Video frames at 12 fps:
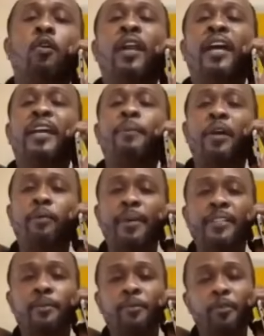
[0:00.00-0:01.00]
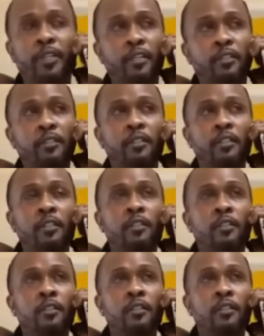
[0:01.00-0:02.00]
Hold on, I'm having some food, hello?
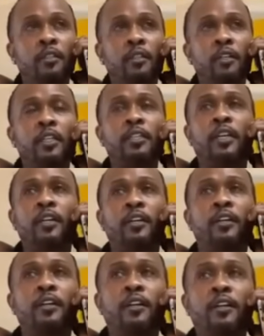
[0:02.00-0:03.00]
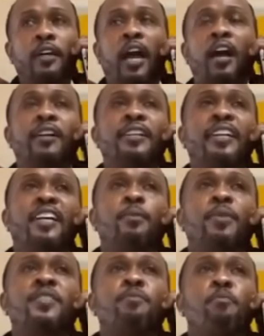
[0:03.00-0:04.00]
Yeah. Our name
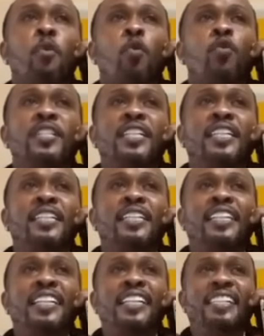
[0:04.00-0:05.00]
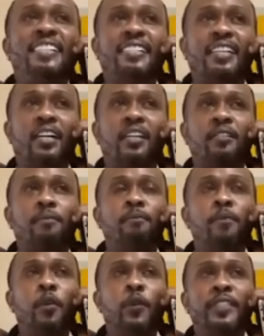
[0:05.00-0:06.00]
is Mona Lisa.
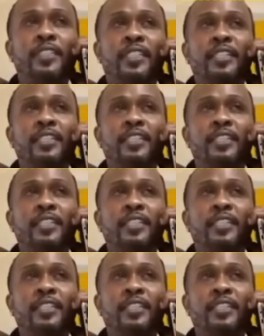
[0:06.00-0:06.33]
Mona,